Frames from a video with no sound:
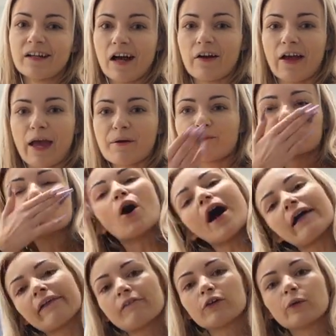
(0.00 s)
Okay,
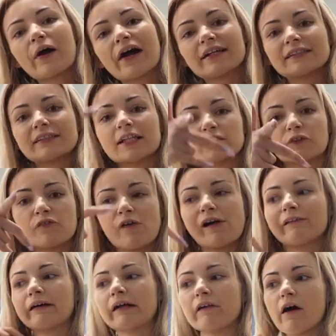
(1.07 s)
I love you guys. Thanks for
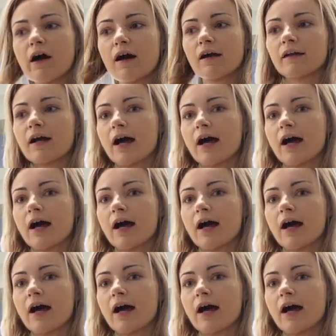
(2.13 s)
following along.